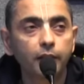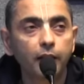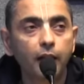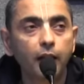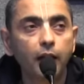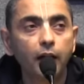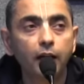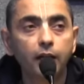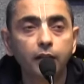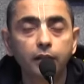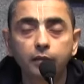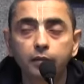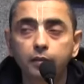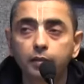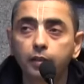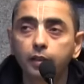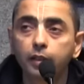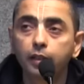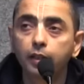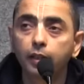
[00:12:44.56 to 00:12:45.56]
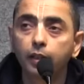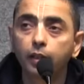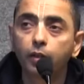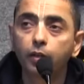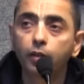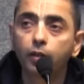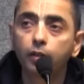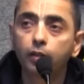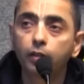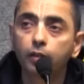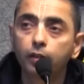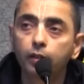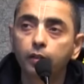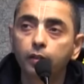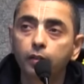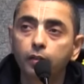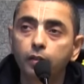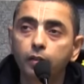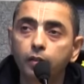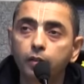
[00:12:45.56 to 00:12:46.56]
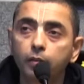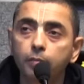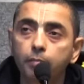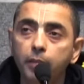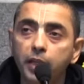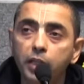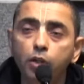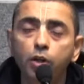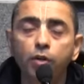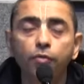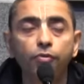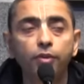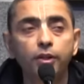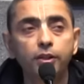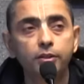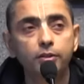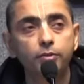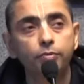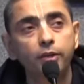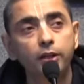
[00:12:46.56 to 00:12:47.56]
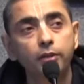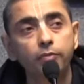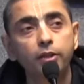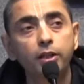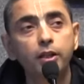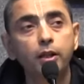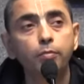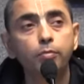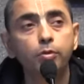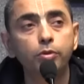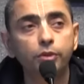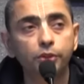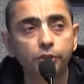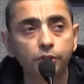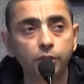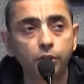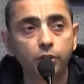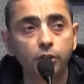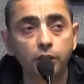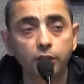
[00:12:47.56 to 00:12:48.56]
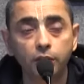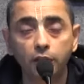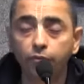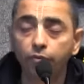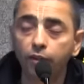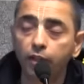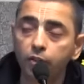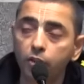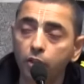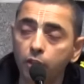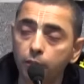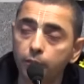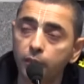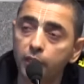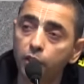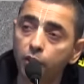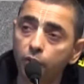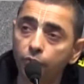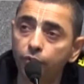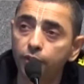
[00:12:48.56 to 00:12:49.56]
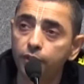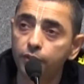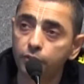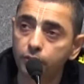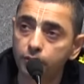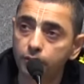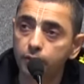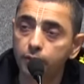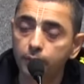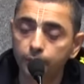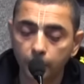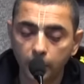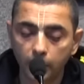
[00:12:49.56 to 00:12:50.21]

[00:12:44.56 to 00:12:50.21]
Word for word: our Many of us, when we come to Krishna consciousness, in fact, not many of us,